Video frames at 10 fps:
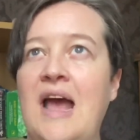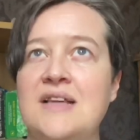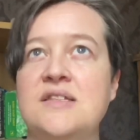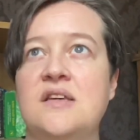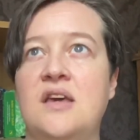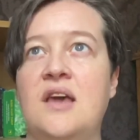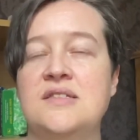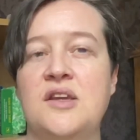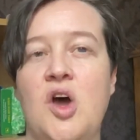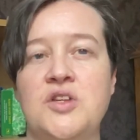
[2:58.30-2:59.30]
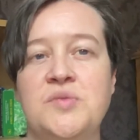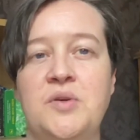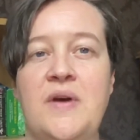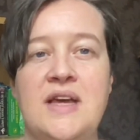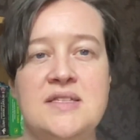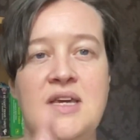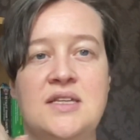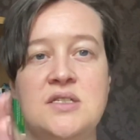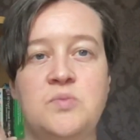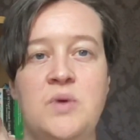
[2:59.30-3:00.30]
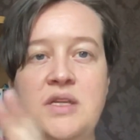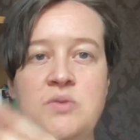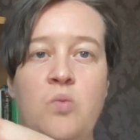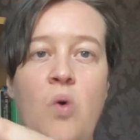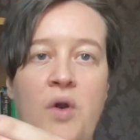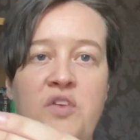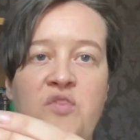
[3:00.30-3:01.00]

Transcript: an RWS, it's one of